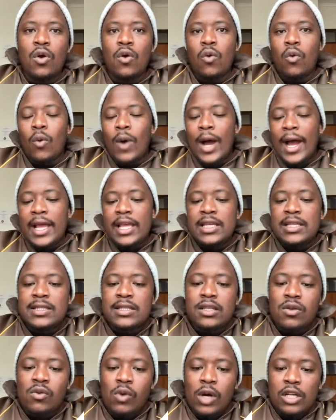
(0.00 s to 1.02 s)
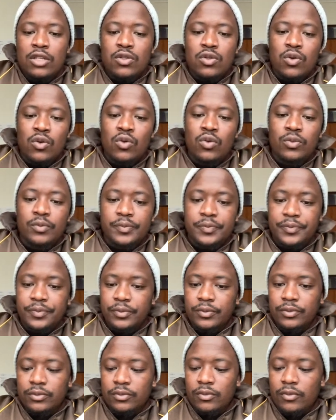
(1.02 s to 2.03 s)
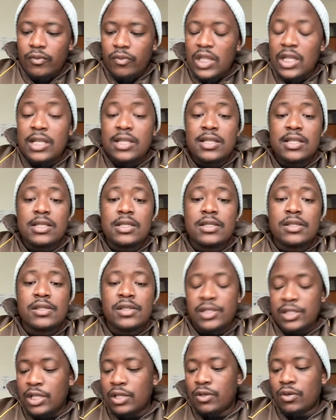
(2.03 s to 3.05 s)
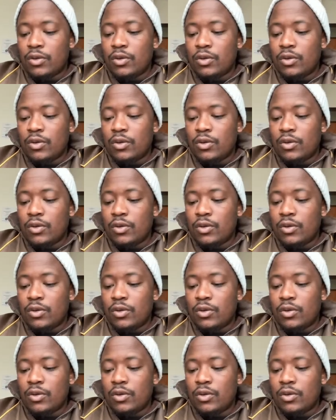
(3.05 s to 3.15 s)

y is equals to 0.